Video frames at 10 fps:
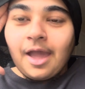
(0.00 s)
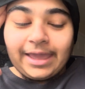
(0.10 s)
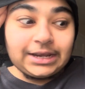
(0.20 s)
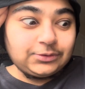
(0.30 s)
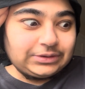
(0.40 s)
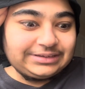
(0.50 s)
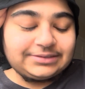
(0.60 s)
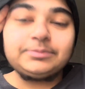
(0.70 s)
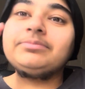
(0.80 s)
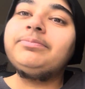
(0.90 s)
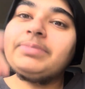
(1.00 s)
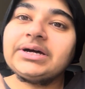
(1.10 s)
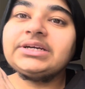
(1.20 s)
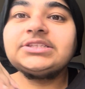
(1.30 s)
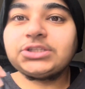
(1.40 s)
Anyways, but
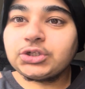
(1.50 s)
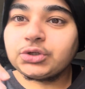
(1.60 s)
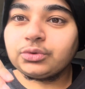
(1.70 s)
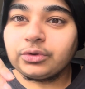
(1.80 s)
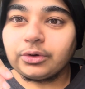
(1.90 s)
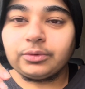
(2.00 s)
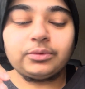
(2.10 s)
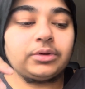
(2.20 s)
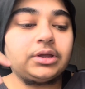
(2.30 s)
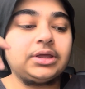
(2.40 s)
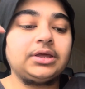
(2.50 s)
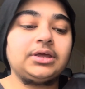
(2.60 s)
it's true though, like,